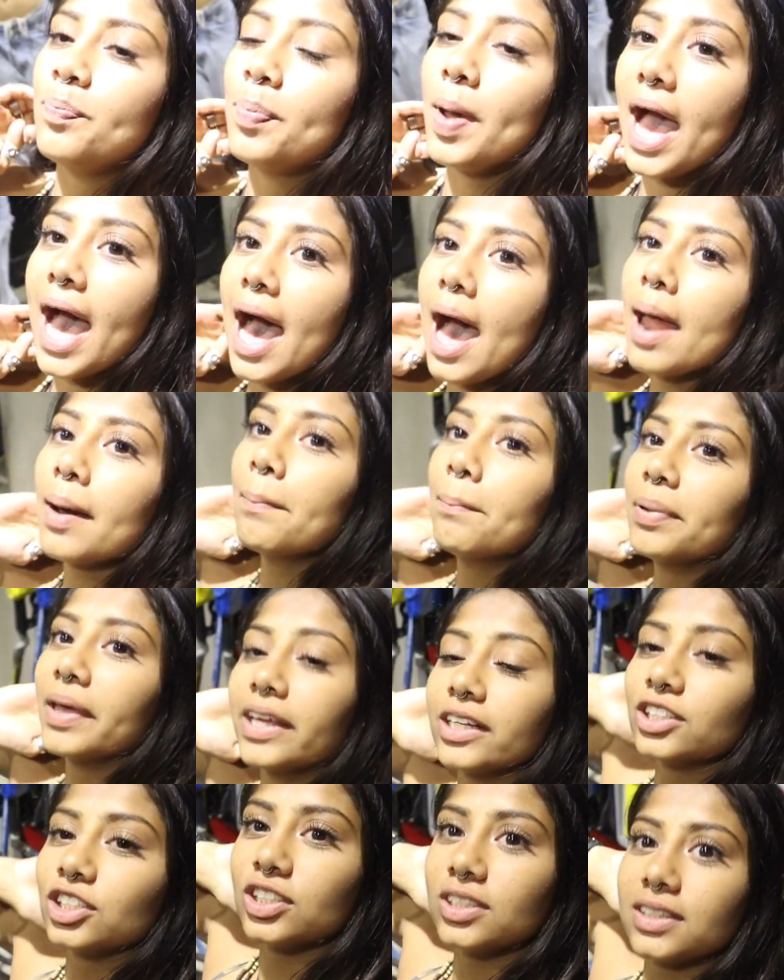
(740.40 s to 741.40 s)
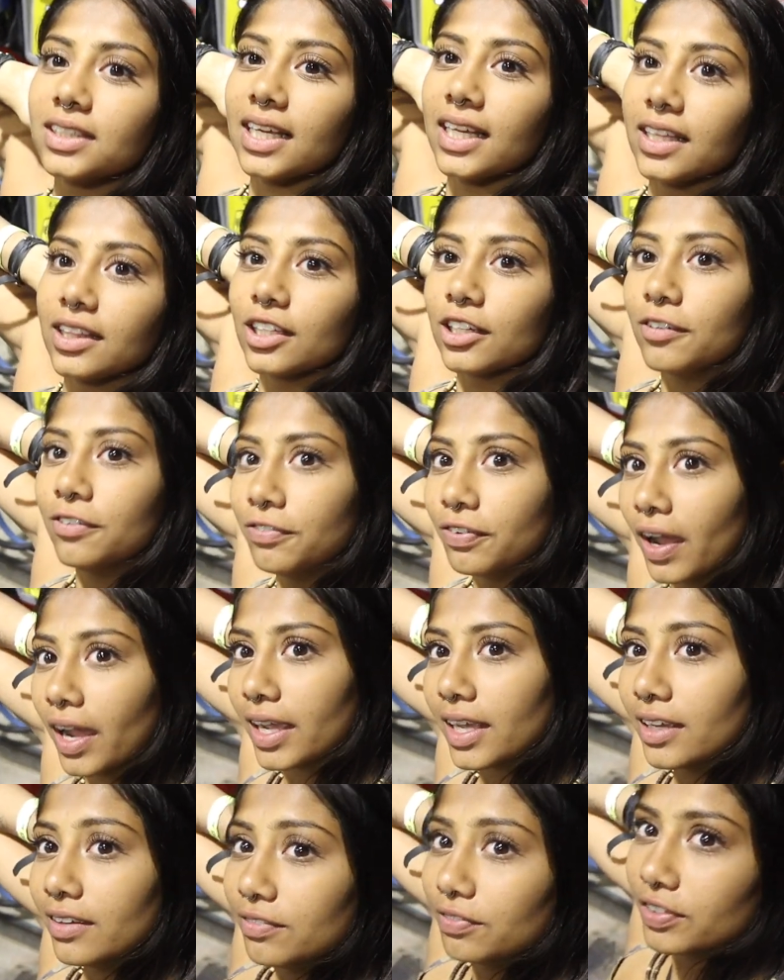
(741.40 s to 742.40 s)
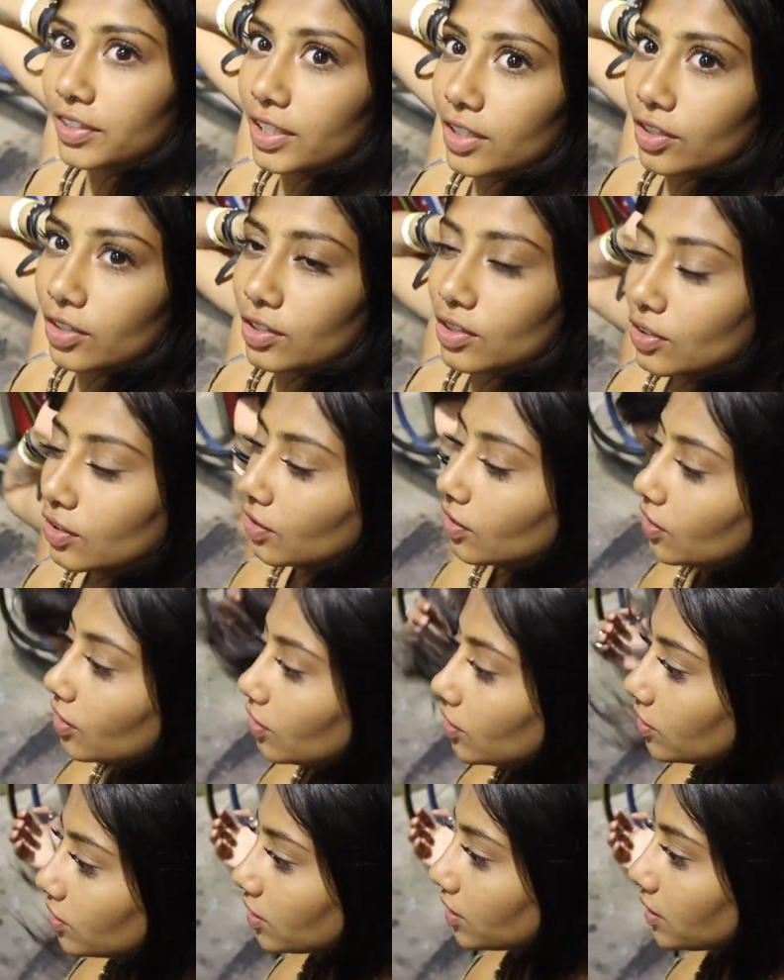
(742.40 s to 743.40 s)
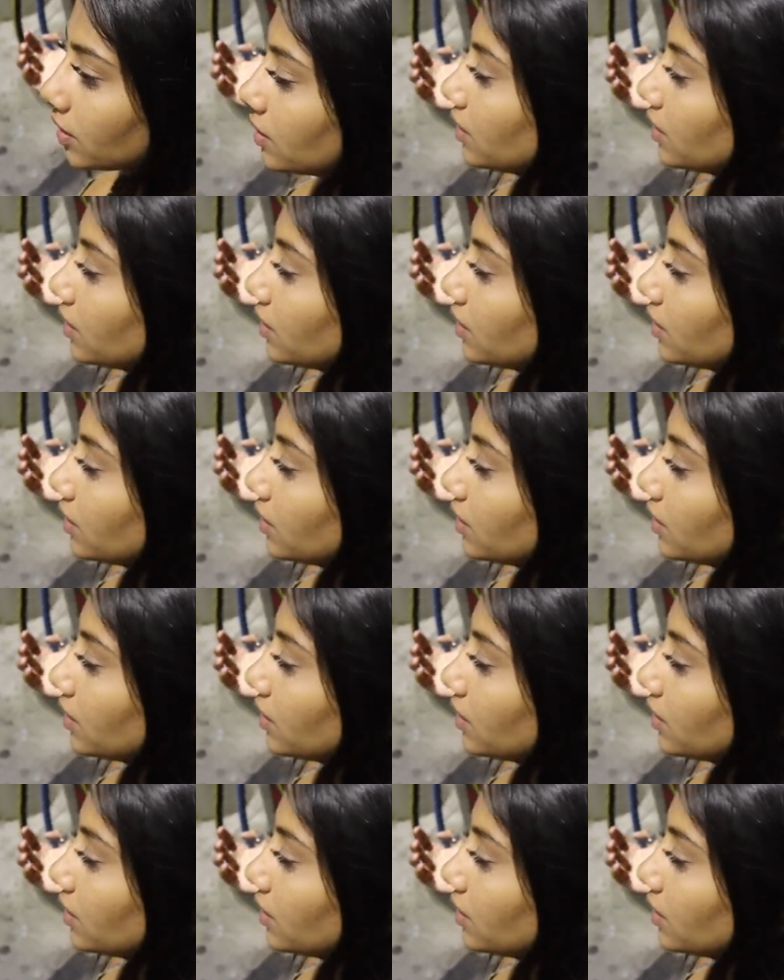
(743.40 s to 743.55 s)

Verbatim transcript: bad bitches in their vehicles.